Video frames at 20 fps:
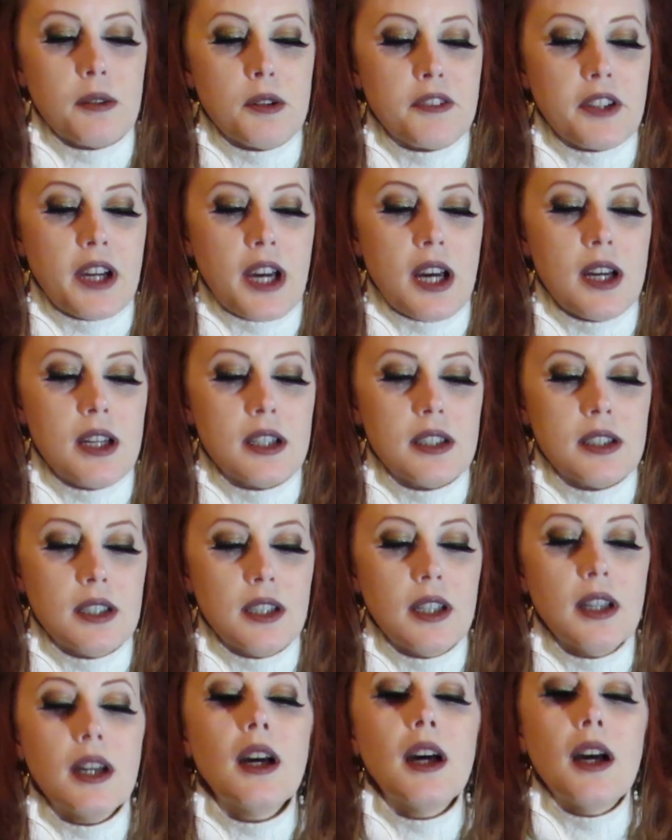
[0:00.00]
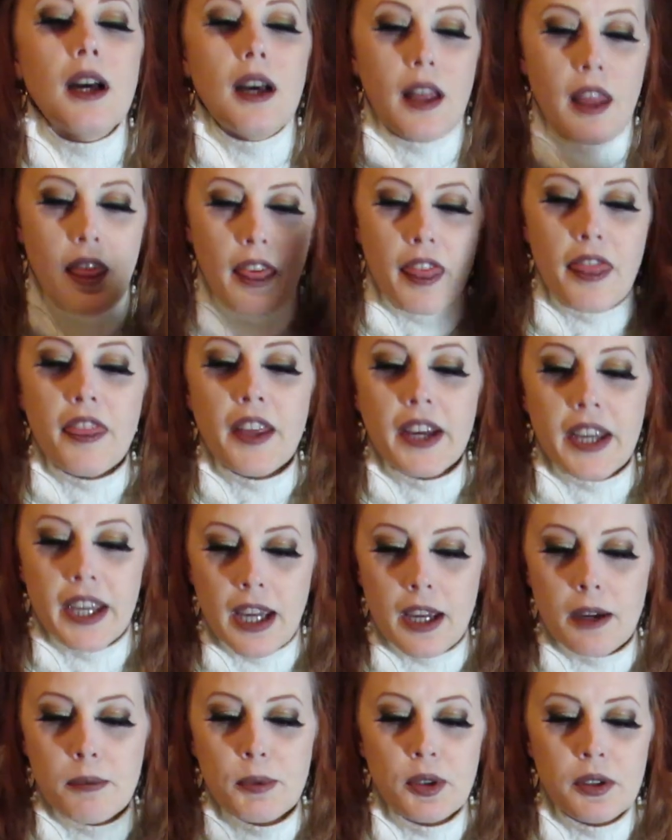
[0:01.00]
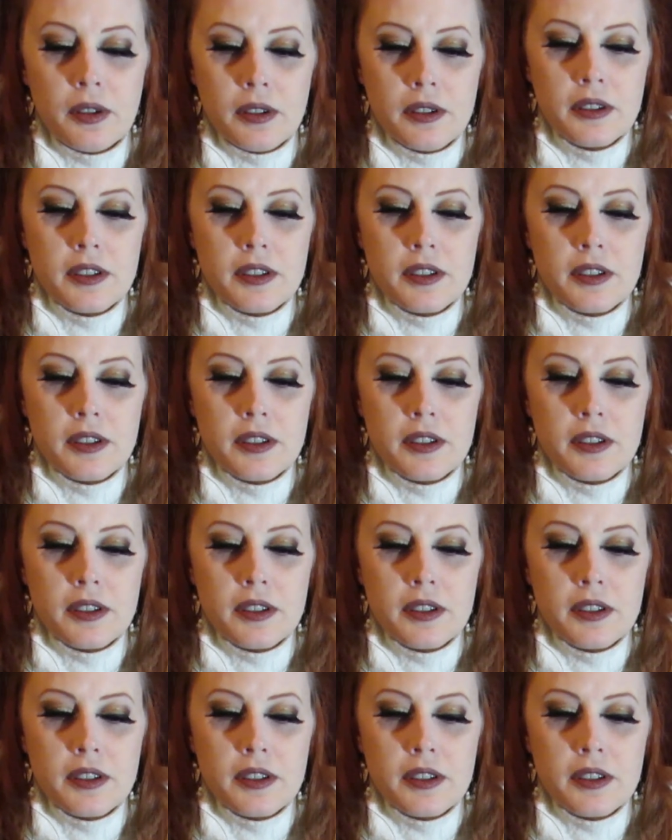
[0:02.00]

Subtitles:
we've got the cable.